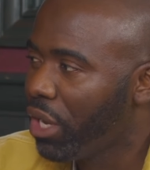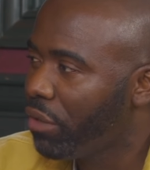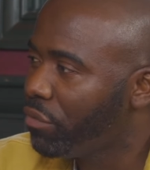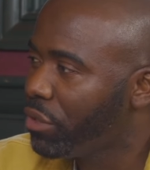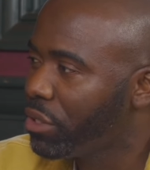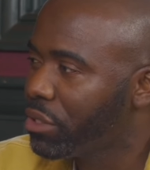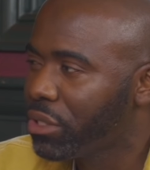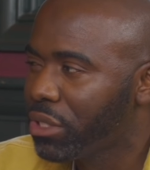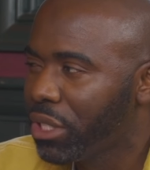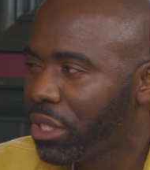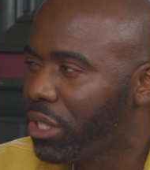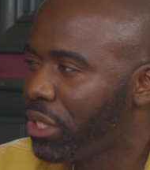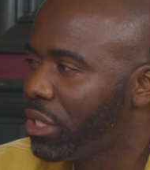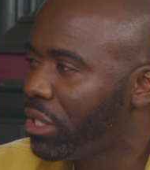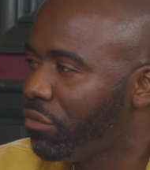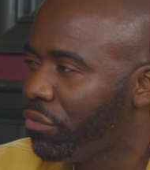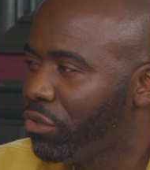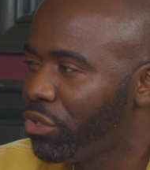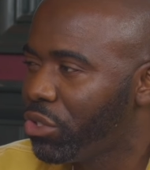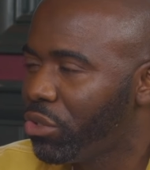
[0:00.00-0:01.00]
having yeah, certain
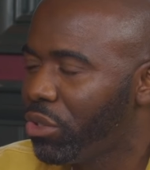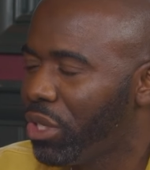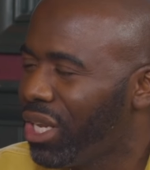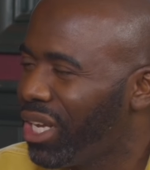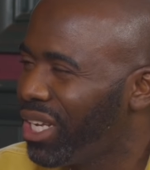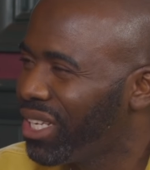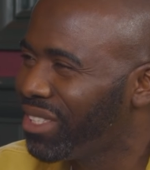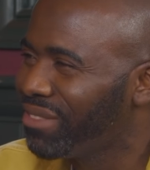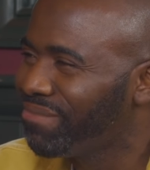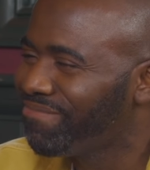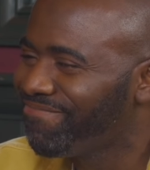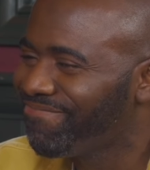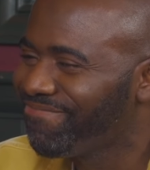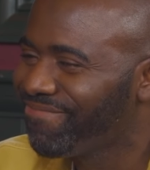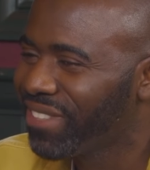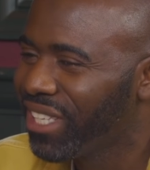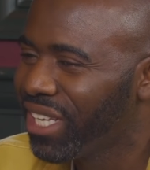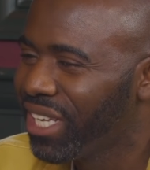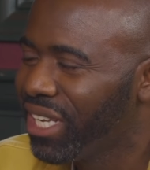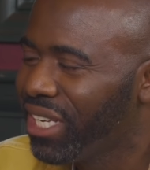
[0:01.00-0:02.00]
individual yeah, like yeah,
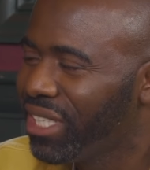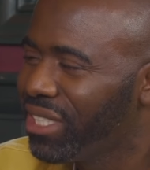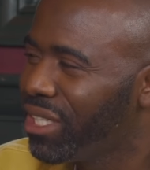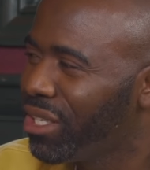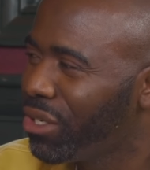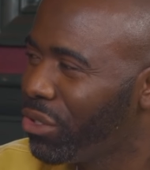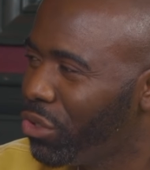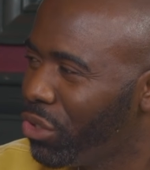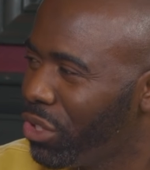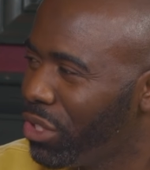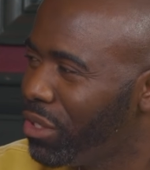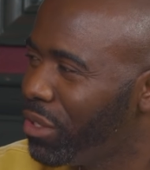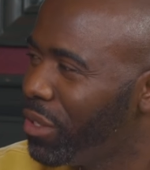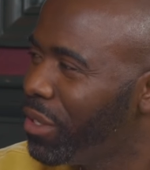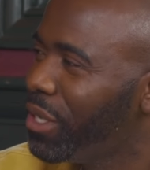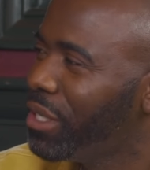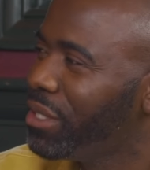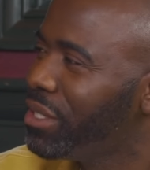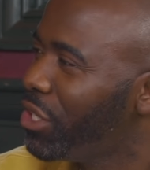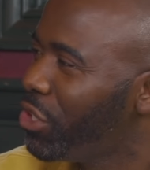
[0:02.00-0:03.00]
yeah. They're, they're good, not for
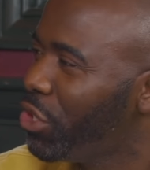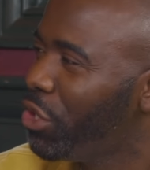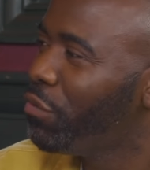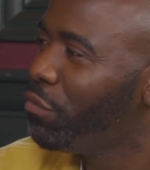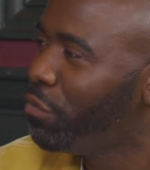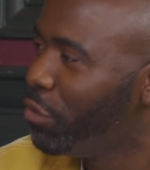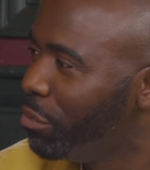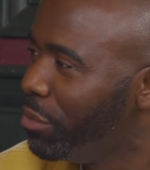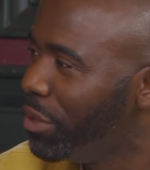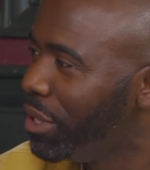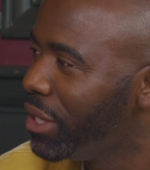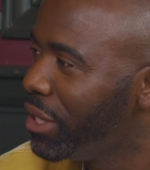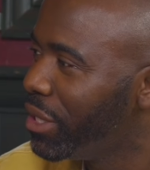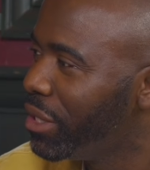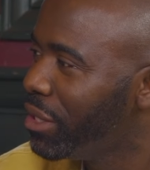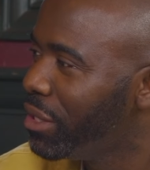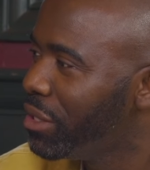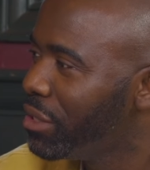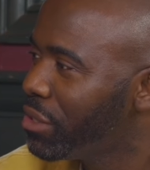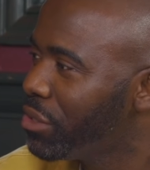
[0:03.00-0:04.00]
me. They're yeah. not for me.
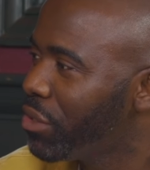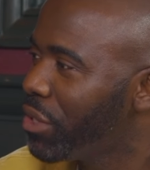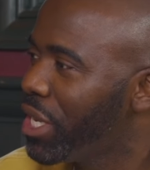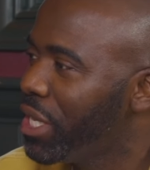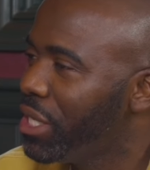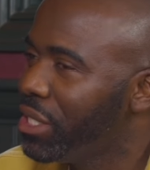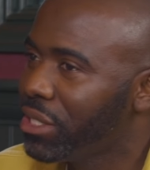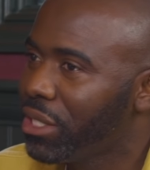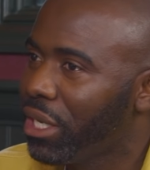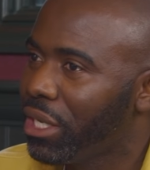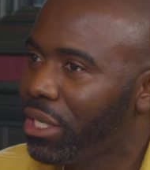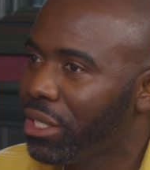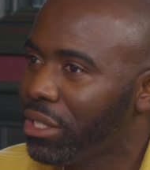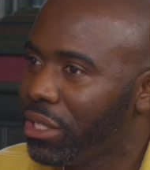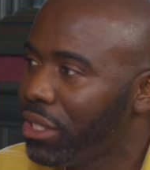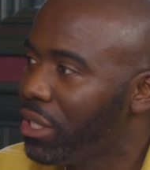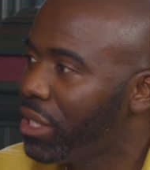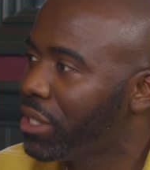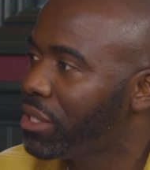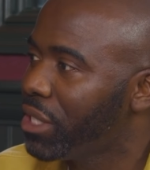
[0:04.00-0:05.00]
Yeah. So he decided
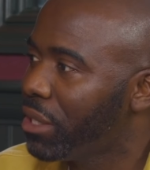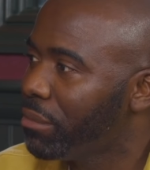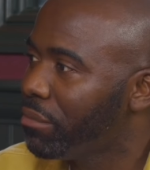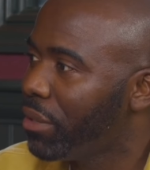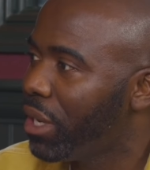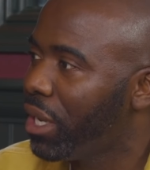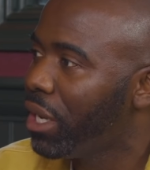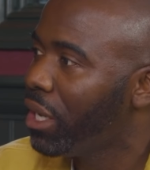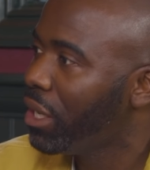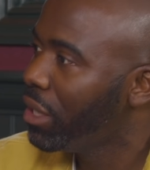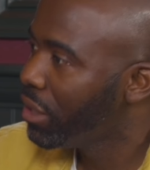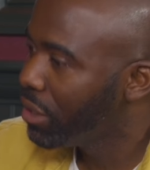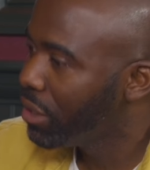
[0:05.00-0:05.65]
in that samba,